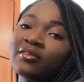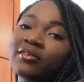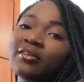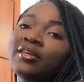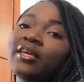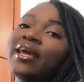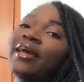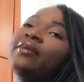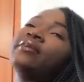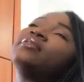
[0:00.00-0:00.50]

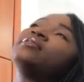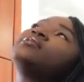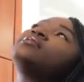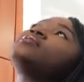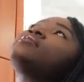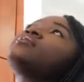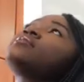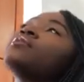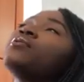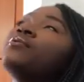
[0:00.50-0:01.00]
Yes.
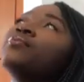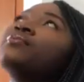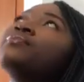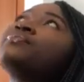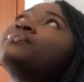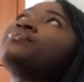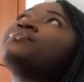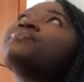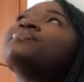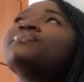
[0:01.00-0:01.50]
So
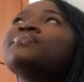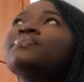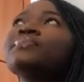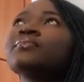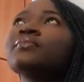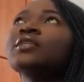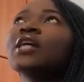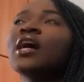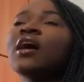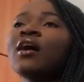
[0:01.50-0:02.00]

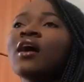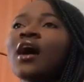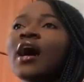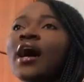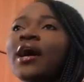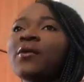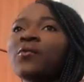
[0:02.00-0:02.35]
I